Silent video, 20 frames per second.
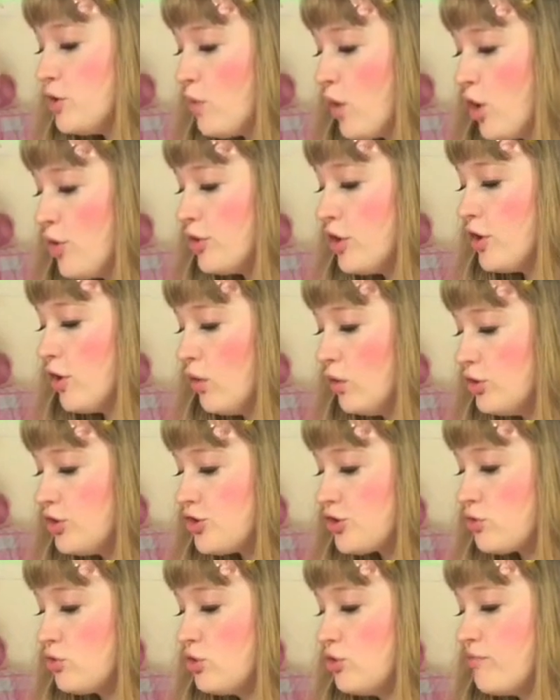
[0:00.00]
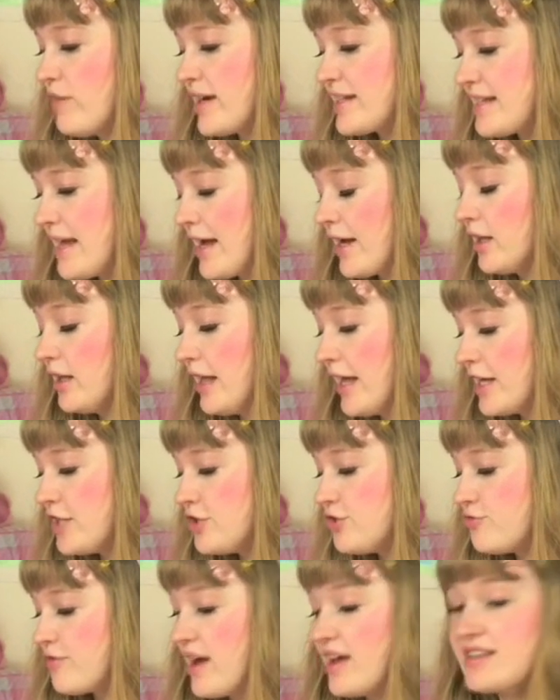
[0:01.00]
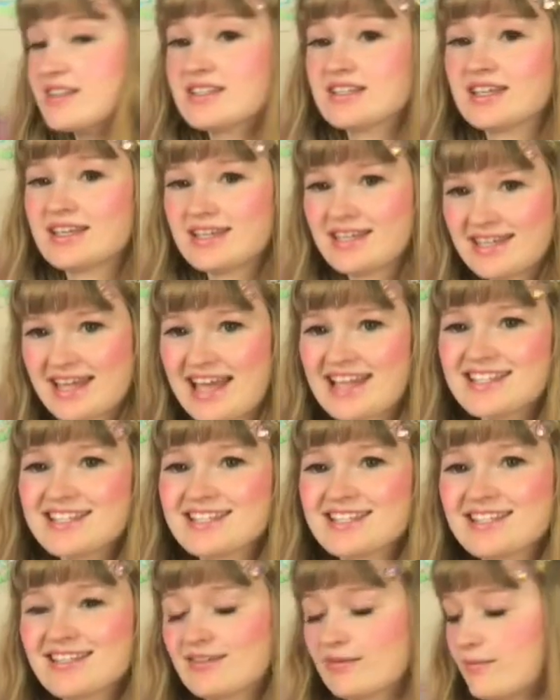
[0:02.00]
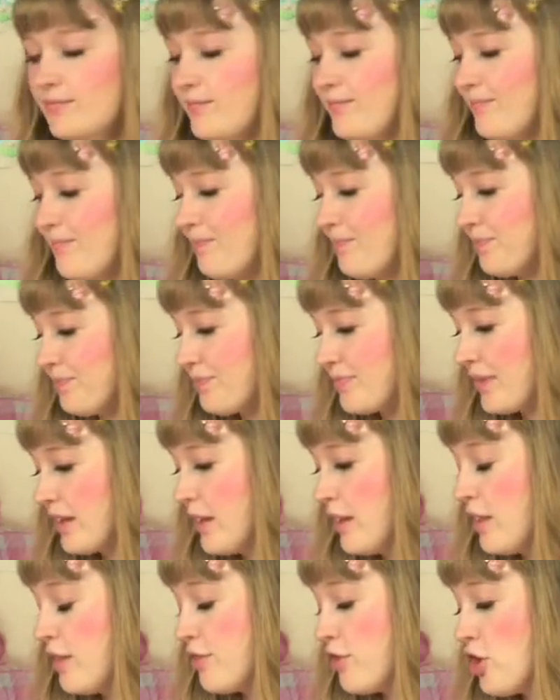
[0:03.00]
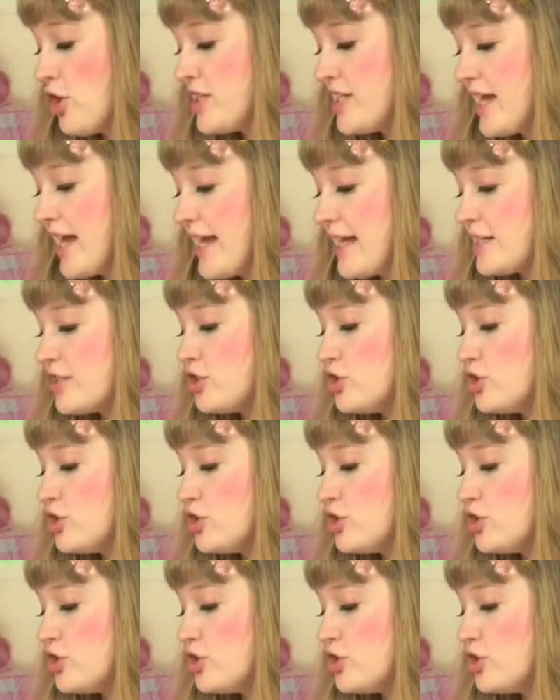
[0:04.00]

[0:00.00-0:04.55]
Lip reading: You own an old school rectangle headdress. Yes. 38.